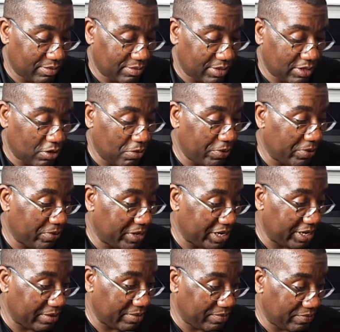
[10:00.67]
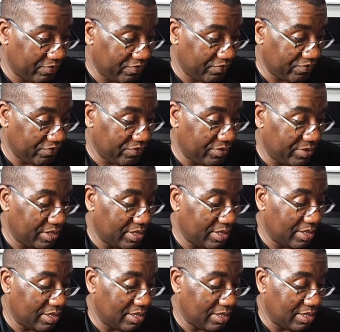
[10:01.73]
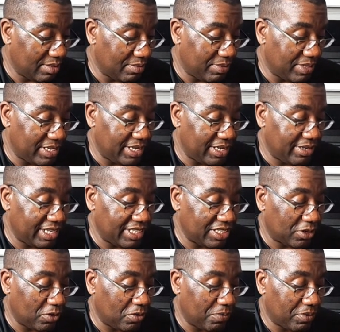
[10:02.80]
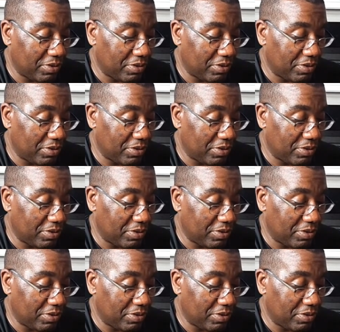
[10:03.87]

Hope you're right. But you know that's hope.